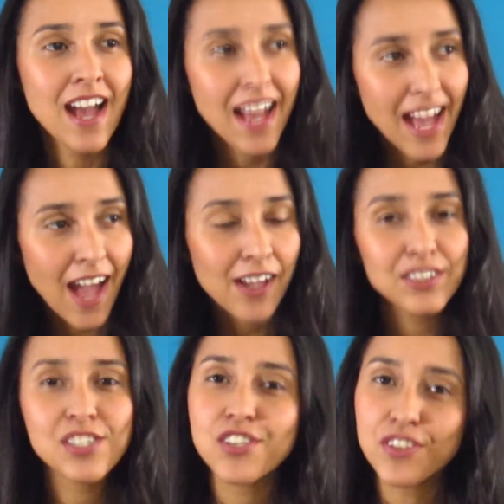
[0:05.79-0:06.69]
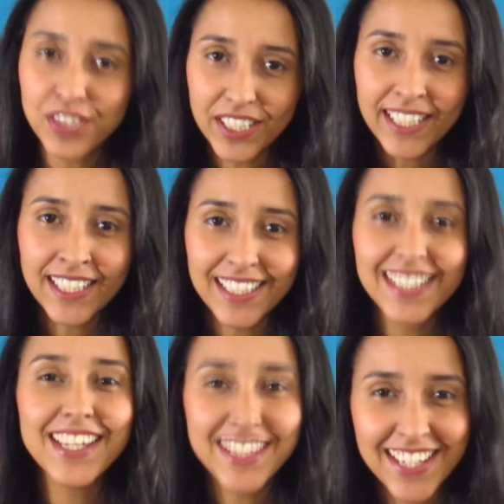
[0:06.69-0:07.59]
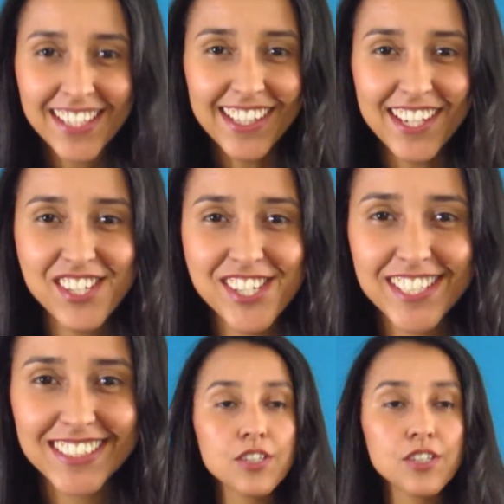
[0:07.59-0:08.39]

how to think in English.